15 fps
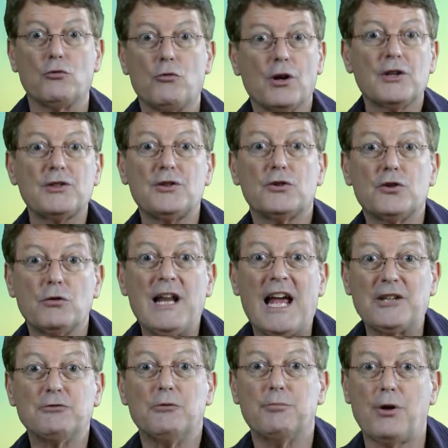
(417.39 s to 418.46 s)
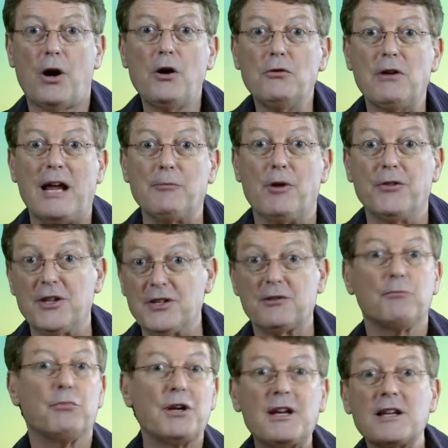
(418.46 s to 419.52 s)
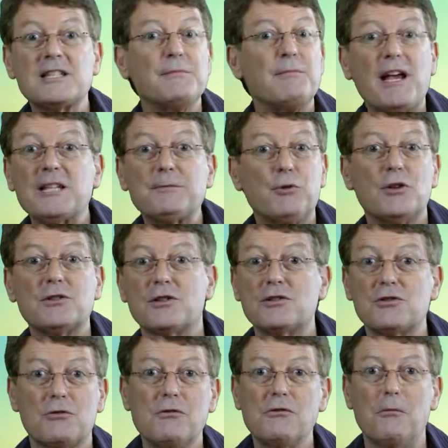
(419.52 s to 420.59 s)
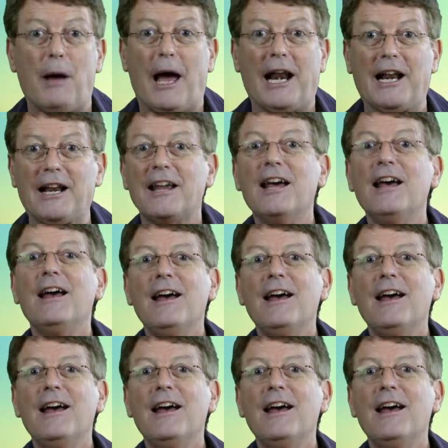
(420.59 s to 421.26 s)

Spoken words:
Do you want us to do an actual program on this and bring in some experts and talk about it?